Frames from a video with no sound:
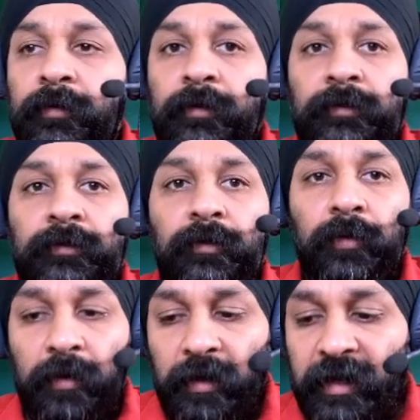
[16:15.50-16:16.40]

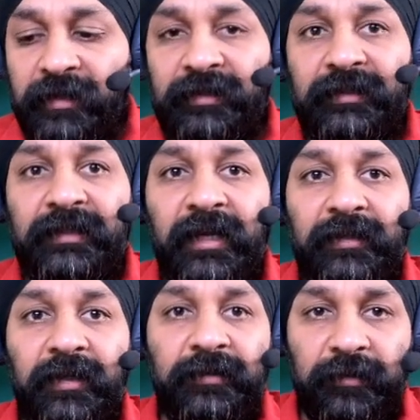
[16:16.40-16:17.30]
So let's take
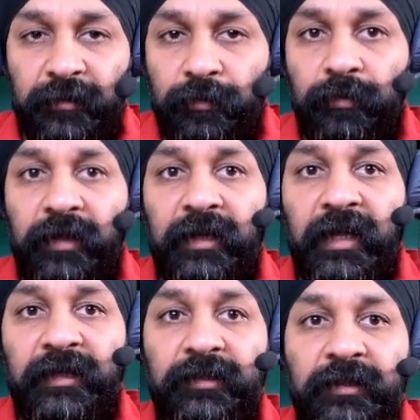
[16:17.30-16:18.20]
this to the
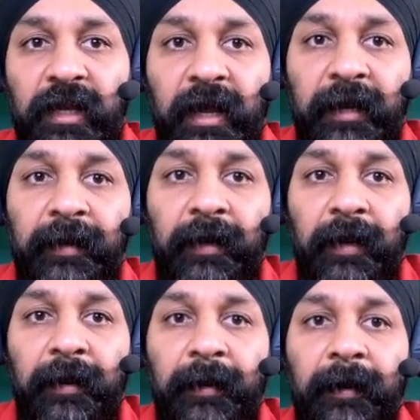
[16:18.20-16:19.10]
next line
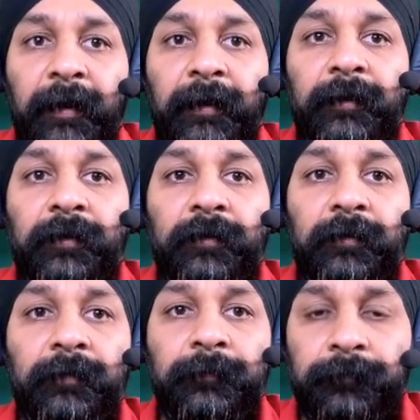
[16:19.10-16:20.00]

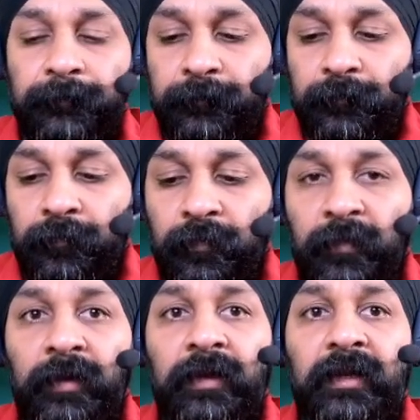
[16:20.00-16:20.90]
and
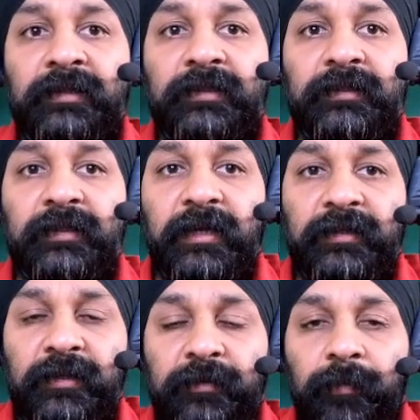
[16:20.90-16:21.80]
let's
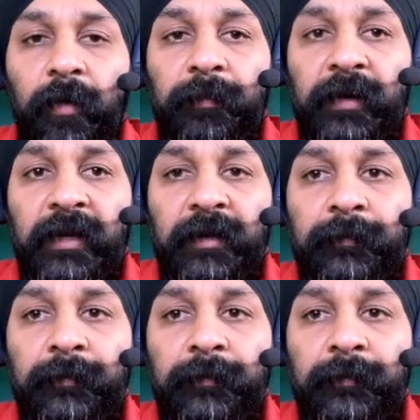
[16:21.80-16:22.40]
indent it properly.